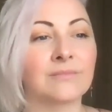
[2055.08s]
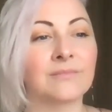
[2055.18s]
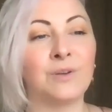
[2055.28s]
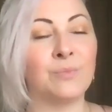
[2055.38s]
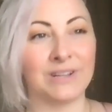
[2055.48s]

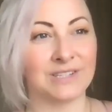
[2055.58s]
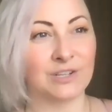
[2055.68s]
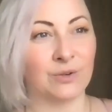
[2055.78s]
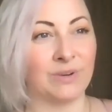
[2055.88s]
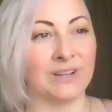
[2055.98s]
You might
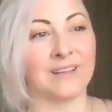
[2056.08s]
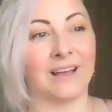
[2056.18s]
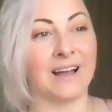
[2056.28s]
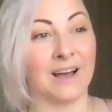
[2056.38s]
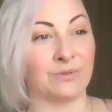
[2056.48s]
still be
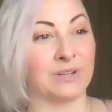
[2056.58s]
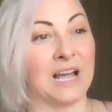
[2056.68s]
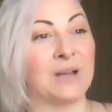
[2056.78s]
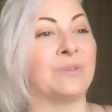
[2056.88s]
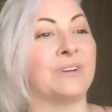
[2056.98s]
like
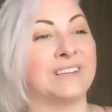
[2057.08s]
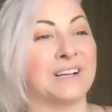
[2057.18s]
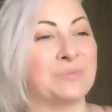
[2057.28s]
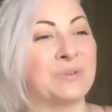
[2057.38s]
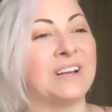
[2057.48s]
unreliable in
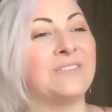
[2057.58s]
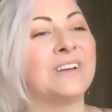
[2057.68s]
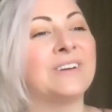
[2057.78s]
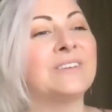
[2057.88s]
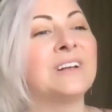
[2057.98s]
their point of
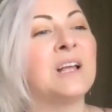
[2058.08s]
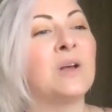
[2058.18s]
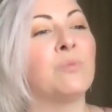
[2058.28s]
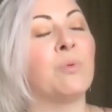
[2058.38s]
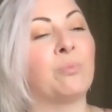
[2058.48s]
view,
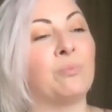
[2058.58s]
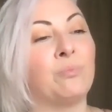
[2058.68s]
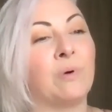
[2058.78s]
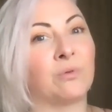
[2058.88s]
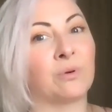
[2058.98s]

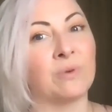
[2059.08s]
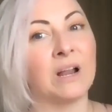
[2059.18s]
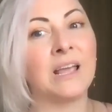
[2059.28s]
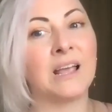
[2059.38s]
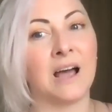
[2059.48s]
but we're
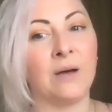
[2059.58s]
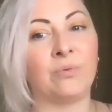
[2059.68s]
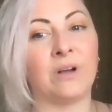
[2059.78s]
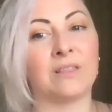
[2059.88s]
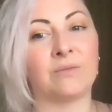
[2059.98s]
breaking up
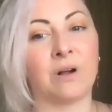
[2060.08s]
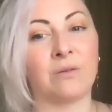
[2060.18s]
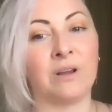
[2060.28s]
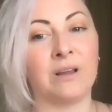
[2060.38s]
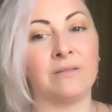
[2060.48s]
with where
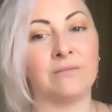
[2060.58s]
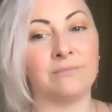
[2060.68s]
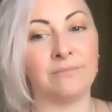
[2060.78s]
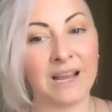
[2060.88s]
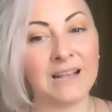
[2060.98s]
we
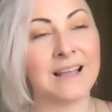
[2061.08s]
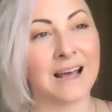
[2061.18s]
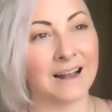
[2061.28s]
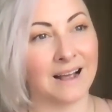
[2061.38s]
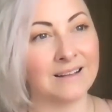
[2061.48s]
made
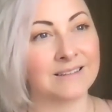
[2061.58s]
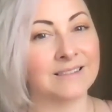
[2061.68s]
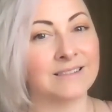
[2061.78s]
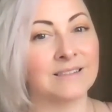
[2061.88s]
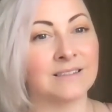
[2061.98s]
that
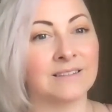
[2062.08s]
us.